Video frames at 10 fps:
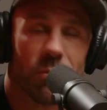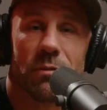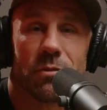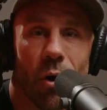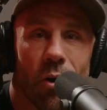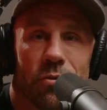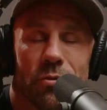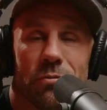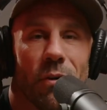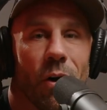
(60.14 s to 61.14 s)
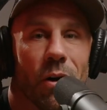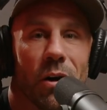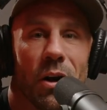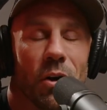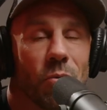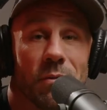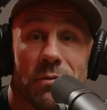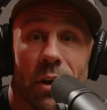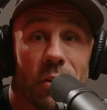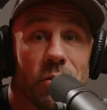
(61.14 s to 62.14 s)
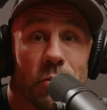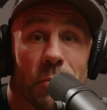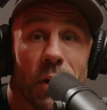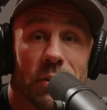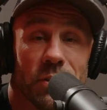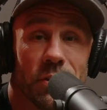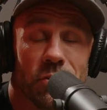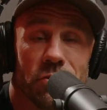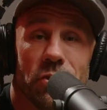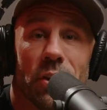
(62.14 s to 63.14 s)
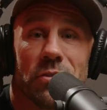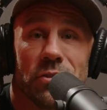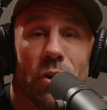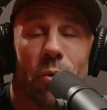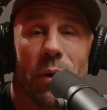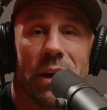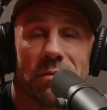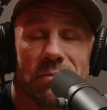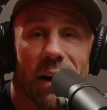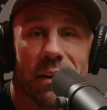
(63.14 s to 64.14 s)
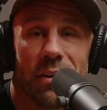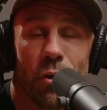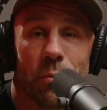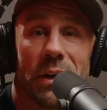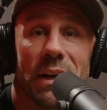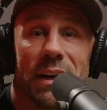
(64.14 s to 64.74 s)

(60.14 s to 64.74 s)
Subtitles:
we've gone too far, we've done too much, and there's just no way to find hope.